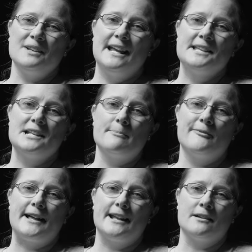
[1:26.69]
I ended up
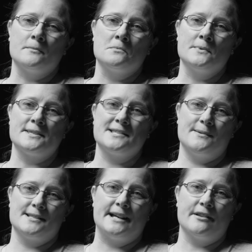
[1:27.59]
fighting with
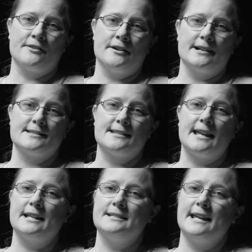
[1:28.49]
suicidal thoughts
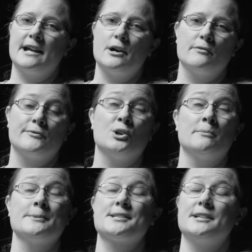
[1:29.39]
day in, day out for
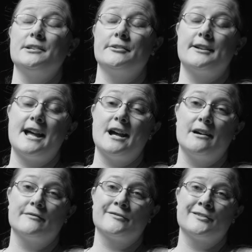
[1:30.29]
almost a year and a
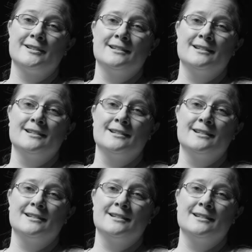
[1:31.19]
half.